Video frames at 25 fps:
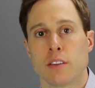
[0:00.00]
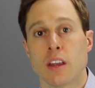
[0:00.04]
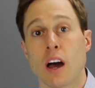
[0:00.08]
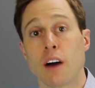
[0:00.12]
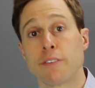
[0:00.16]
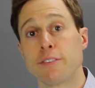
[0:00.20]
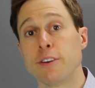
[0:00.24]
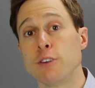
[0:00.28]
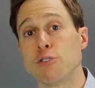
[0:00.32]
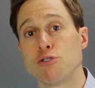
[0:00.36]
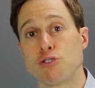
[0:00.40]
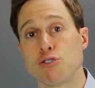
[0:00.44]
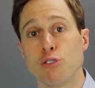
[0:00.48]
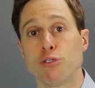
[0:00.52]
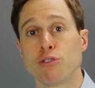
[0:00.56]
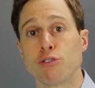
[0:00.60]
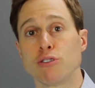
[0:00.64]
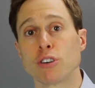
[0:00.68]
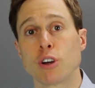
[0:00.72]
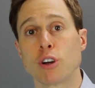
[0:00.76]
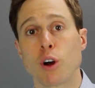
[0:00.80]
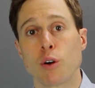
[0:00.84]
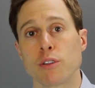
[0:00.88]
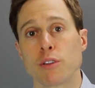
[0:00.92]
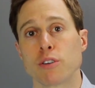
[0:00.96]
Now, if you choose
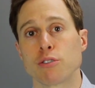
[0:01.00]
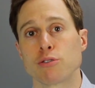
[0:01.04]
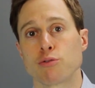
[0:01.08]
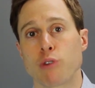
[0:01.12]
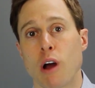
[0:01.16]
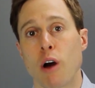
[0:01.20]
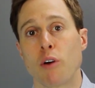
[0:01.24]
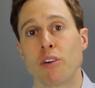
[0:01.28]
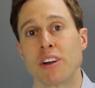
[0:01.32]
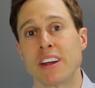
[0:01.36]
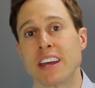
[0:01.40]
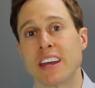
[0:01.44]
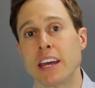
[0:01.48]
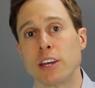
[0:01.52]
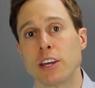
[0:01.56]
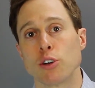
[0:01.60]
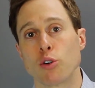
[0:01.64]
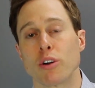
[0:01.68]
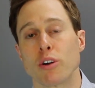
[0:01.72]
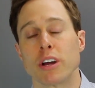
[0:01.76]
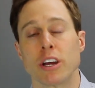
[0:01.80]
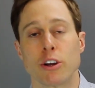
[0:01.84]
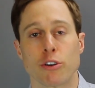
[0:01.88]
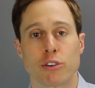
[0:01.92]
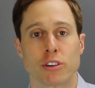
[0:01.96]
to go this route and get
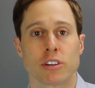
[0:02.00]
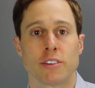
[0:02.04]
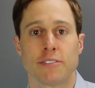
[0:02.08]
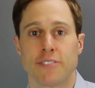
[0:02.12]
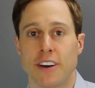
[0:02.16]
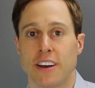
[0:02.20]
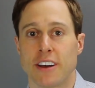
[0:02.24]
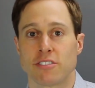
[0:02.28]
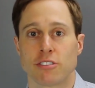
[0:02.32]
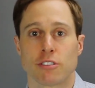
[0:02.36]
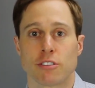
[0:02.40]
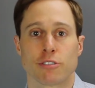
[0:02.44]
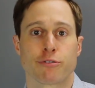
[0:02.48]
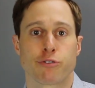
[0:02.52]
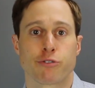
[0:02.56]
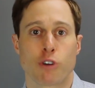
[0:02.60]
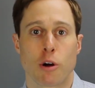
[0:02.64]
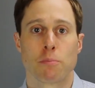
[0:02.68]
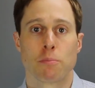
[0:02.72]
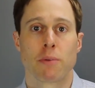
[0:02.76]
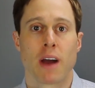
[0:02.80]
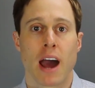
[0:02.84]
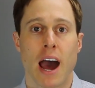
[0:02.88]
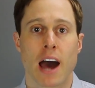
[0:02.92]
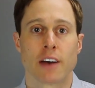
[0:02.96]
your hearing devices
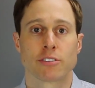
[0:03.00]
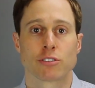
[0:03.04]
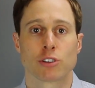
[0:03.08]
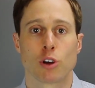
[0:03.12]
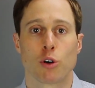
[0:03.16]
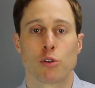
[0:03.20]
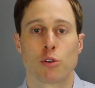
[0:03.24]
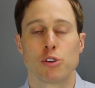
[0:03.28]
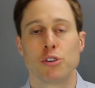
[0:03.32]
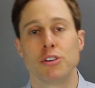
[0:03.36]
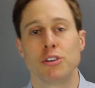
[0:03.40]
from Costco,